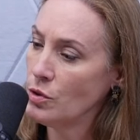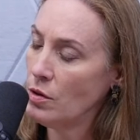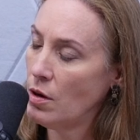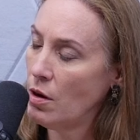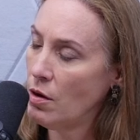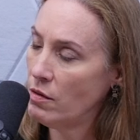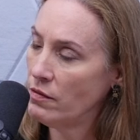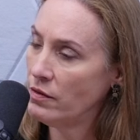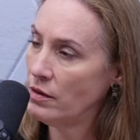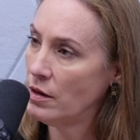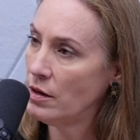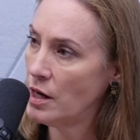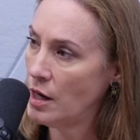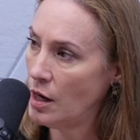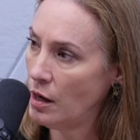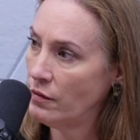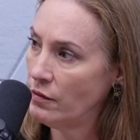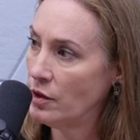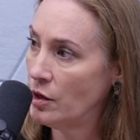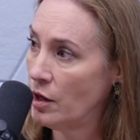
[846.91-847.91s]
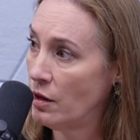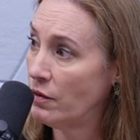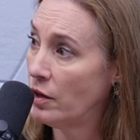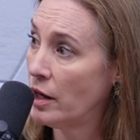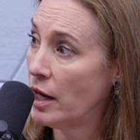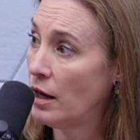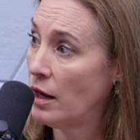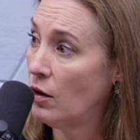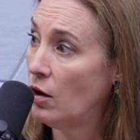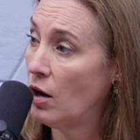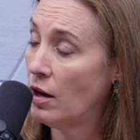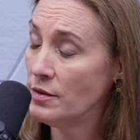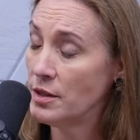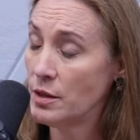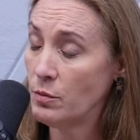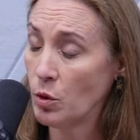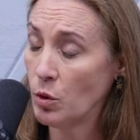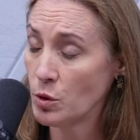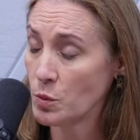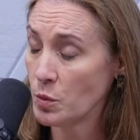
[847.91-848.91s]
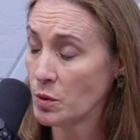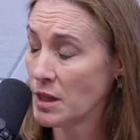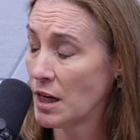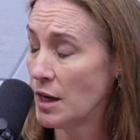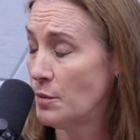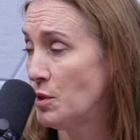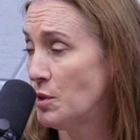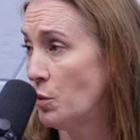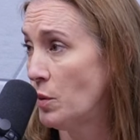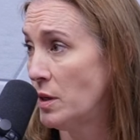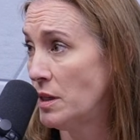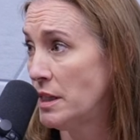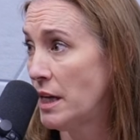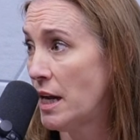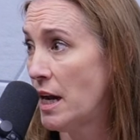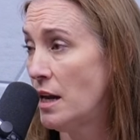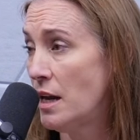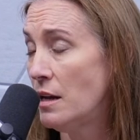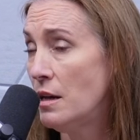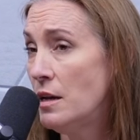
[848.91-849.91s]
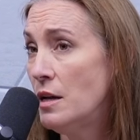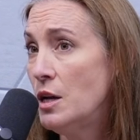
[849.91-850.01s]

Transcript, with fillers: over and over and over again, often multiple times in one day.